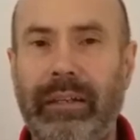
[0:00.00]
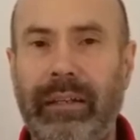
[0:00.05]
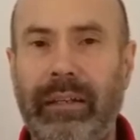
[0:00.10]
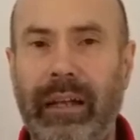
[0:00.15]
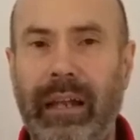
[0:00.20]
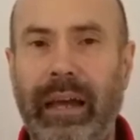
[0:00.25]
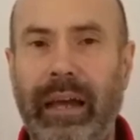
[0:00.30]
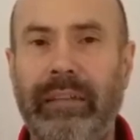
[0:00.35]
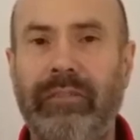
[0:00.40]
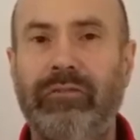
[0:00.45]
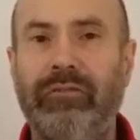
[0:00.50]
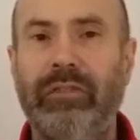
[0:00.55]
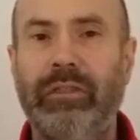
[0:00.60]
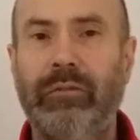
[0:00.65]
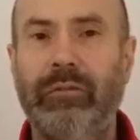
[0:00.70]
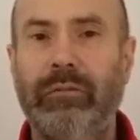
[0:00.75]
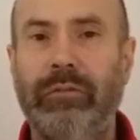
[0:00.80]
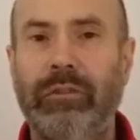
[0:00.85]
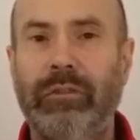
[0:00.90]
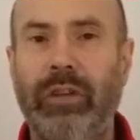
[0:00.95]

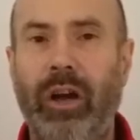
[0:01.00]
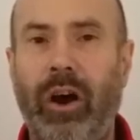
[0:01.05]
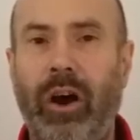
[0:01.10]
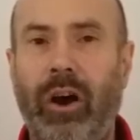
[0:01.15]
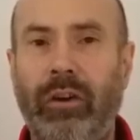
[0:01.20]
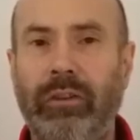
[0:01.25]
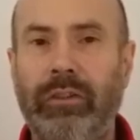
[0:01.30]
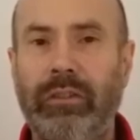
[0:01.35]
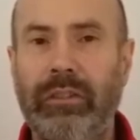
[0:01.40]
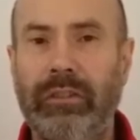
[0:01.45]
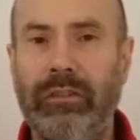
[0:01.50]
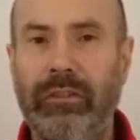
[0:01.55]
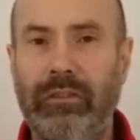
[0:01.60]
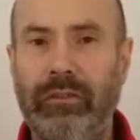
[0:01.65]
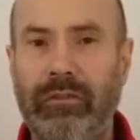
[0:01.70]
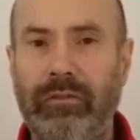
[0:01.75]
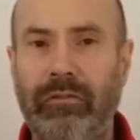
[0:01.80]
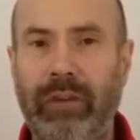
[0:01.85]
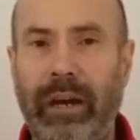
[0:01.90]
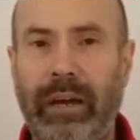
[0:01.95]
electrical charges
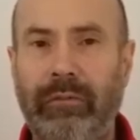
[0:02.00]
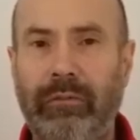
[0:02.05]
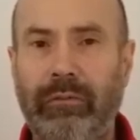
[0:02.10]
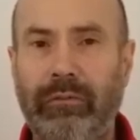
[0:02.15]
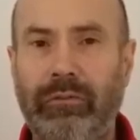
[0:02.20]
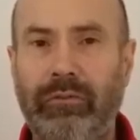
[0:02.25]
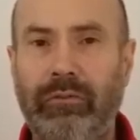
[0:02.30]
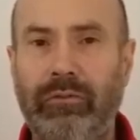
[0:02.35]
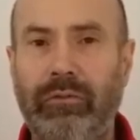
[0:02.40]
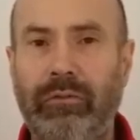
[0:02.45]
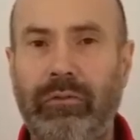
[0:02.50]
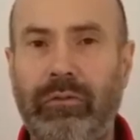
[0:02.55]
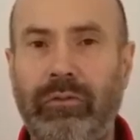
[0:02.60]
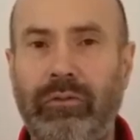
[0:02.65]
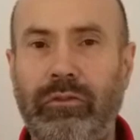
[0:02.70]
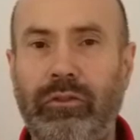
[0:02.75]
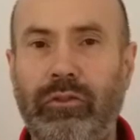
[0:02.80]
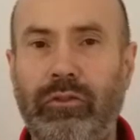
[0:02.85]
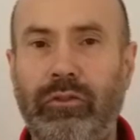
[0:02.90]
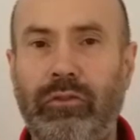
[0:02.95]
that travels through the
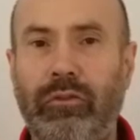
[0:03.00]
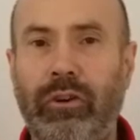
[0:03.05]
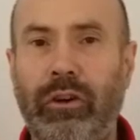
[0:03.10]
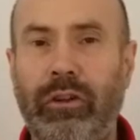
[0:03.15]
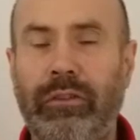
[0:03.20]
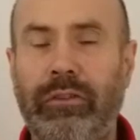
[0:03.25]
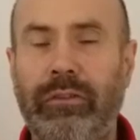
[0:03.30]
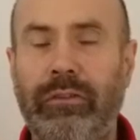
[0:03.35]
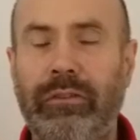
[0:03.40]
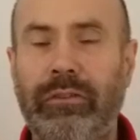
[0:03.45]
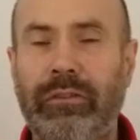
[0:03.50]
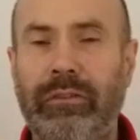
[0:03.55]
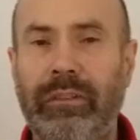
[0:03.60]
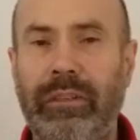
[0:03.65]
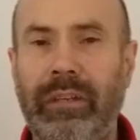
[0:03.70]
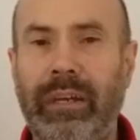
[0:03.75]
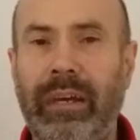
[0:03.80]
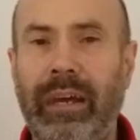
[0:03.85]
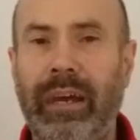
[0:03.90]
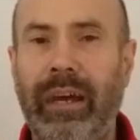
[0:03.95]
neurons,
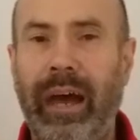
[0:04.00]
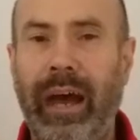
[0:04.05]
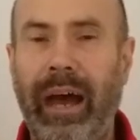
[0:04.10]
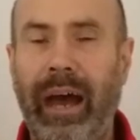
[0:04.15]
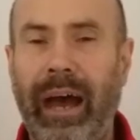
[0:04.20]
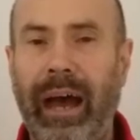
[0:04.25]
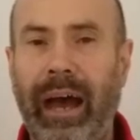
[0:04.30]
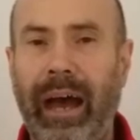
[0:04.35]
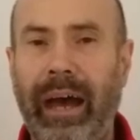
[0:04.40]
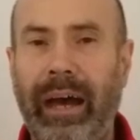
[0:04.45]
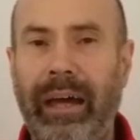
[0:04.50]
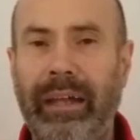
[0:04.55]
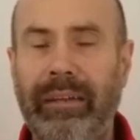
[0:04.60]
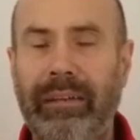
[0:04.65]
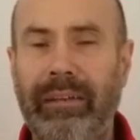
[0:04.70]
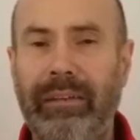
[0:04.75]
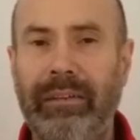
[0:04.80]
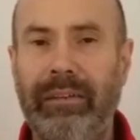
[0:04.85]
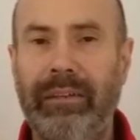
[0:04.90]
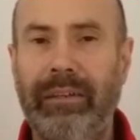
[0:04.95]

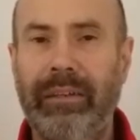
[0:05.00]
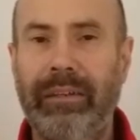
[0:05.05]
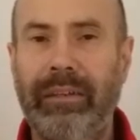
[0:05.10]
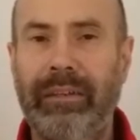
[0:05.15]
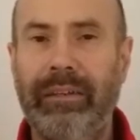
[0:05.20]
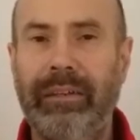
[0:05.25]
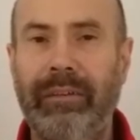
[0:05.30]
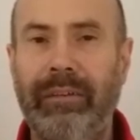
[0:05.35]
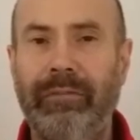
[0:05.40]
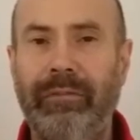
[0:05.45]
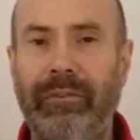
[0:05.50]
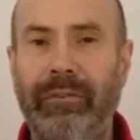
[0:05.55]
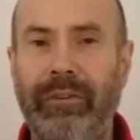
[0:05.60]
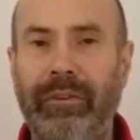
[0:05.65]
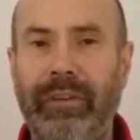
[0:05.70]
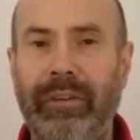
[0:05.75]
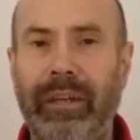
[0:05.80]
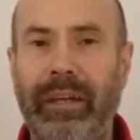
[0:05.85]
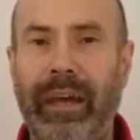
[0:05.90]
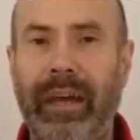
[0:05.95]
and
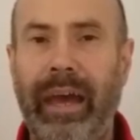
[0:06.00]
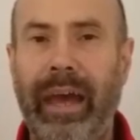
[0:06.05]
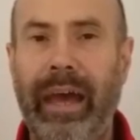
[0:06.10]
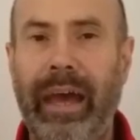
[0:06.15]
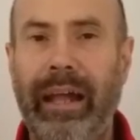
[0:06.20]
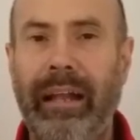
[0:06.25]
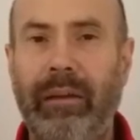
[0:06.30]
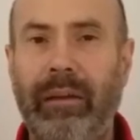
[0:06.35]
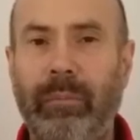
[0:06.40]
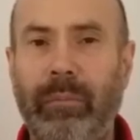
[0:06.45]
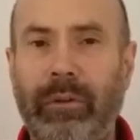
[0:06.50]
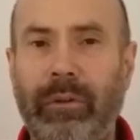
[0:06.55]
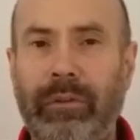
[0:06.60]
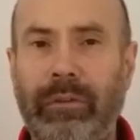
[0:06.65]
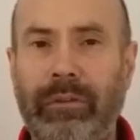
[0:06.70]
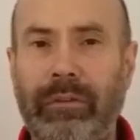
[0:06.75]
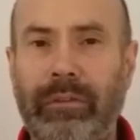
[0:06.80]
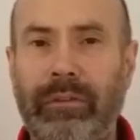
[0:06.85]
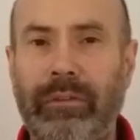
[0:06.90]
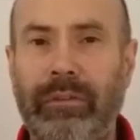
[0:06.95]
different
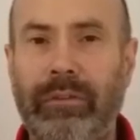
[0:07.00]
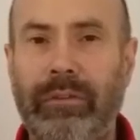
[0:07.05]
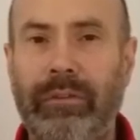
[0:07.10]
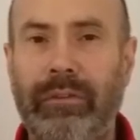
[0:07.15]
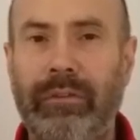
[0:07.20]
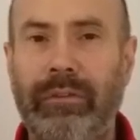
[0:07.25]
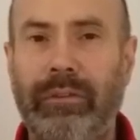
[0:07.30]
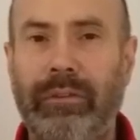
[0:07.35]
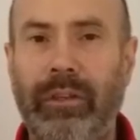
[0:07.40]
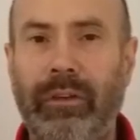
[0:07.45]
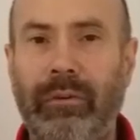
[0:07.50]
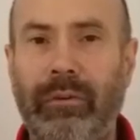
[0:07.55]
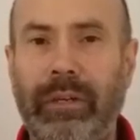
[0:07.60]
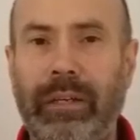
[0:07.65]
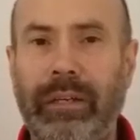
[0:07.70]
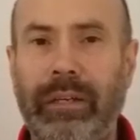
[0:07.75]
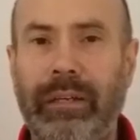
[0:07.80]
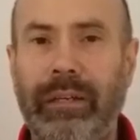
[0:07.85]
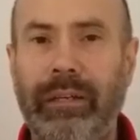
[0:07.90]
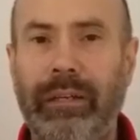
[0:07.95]
elements.
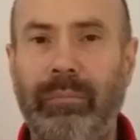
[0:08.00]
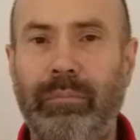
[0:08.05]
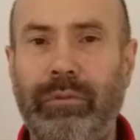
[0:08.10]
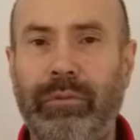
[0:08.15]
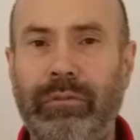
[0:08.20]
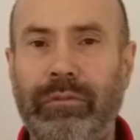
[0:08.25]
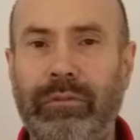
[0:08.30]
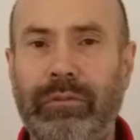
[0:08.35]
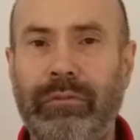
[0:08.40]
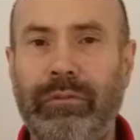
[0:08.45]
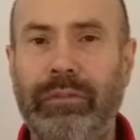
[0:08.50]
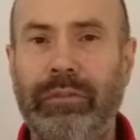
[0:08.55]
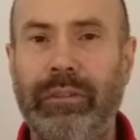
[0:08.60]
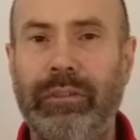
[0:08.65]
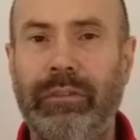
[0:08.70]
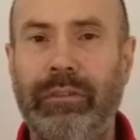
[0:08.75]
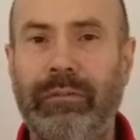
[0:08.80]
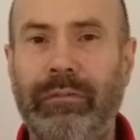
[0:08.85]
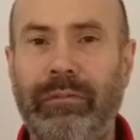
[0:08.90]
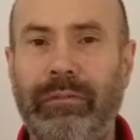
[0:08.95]
So it
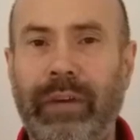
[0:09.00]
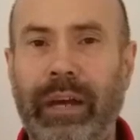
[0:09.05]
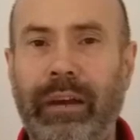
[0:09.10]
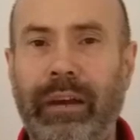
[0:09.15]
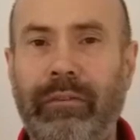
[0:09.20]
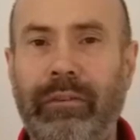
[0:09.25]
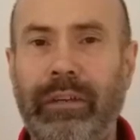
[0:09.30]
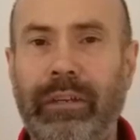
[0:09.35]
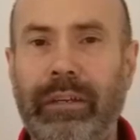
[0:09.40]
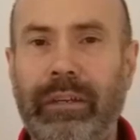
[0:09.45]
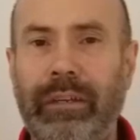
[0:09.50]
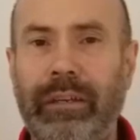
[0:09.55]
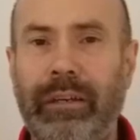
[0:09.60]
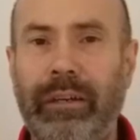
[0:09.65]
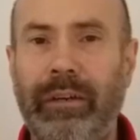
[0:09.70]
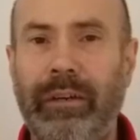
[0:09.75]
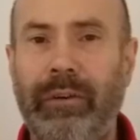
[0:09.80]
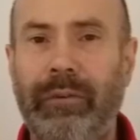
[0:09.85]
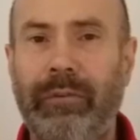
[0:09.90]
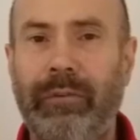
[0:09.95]
produces a very
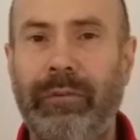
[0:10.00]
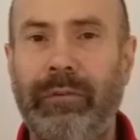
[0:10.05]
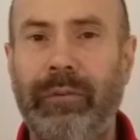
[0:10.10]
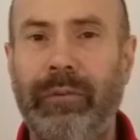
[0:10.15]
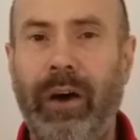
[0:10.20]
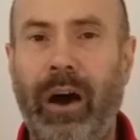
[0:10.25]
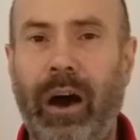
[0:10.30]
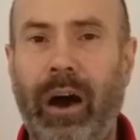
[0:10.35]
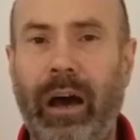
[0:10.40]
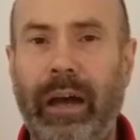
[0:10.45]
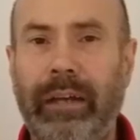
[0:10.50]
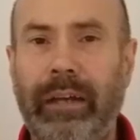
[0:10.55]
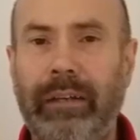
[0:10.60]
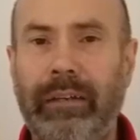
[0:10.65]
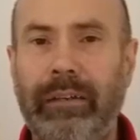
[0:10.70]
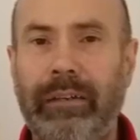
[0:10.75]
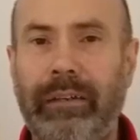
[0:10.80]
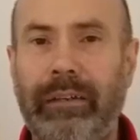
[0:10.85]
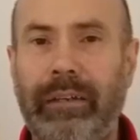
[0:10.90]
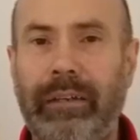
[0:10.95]

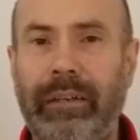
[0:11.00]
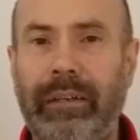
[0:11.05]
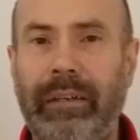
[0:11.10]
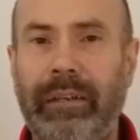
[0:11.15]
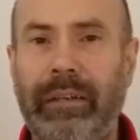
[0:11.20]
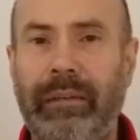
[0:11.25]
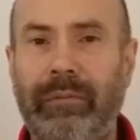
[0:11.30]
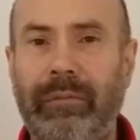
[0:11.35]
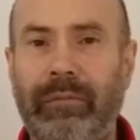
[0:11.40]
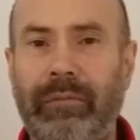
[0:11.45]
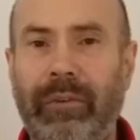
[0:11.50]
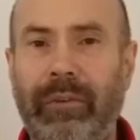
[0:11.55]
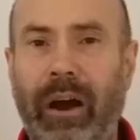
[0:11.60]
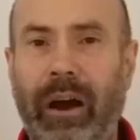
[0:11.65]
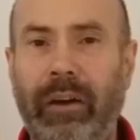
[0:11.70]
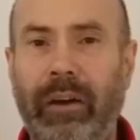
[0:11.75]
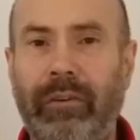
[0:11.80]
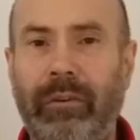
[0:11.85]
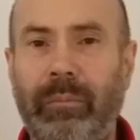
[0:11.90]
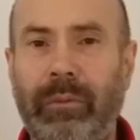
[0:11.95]
fine
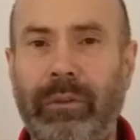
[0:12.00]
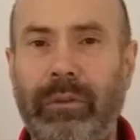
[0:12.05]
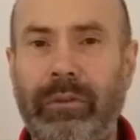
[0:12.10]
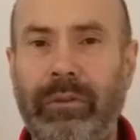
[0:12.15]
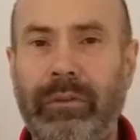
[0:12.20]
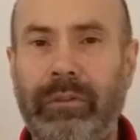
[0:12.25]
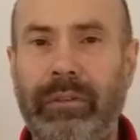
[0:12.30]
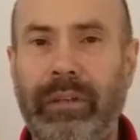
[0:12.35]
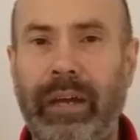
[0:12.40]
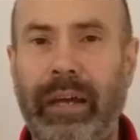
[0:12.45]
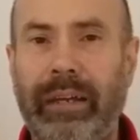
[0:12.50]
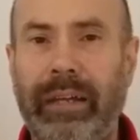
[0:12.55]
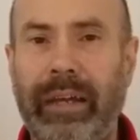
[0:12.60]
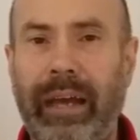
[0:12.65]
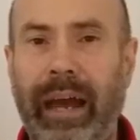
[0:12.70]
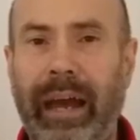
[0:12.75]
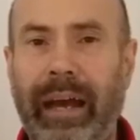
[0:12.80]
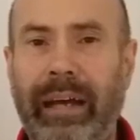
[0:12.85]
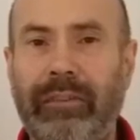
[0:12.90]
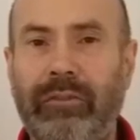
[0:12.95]
environment, and it
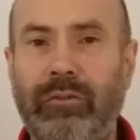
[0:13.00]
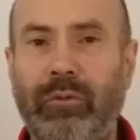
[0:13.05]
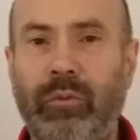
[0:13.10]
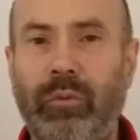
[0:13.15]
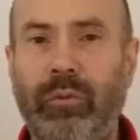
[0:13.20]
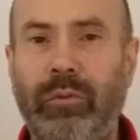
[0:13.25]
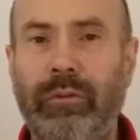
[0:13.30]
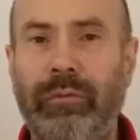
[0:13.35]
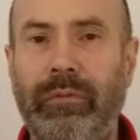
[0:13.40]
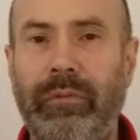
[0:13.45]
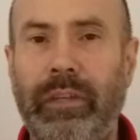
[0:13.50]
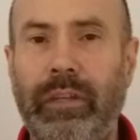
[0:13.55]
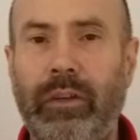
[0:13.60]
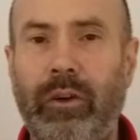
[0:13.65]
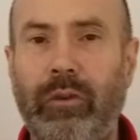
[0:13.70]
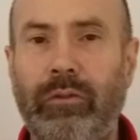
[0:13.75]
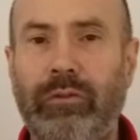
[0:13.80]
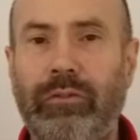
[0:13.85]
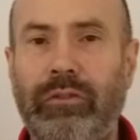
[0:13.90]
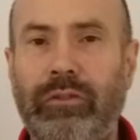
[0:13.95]
has all of the
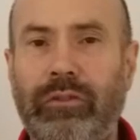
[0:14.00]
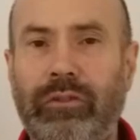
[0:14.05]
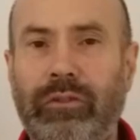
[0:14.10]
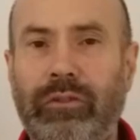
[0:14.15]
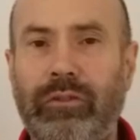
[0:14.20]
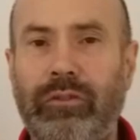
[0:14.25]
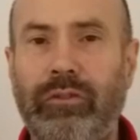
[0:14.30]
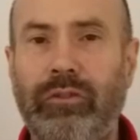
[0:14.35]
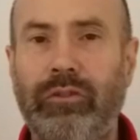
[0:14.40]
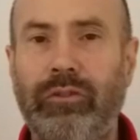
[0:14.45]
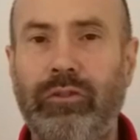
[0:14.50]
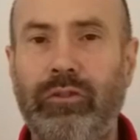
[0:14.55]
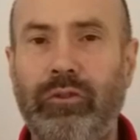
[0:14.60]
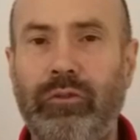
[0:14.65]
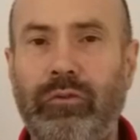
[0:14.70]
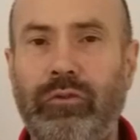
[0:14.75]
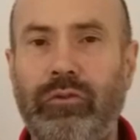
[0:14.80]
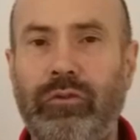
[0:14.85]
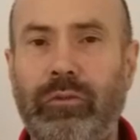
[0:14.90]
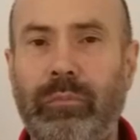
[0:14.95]
oxygen and
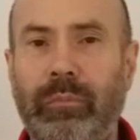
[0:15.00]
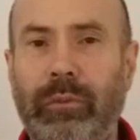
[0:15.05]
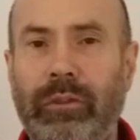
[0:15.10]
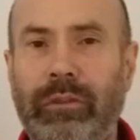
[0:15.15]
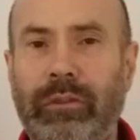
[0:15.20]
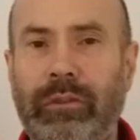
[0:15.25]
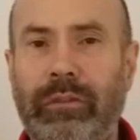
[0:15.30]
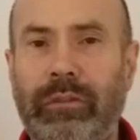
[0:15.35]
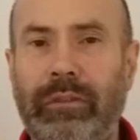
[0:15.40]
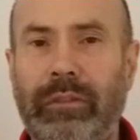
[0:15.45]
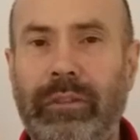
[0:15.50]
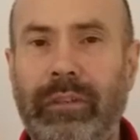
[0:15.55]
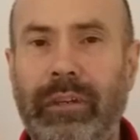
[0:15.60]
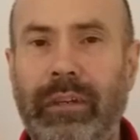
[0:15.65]
nutriments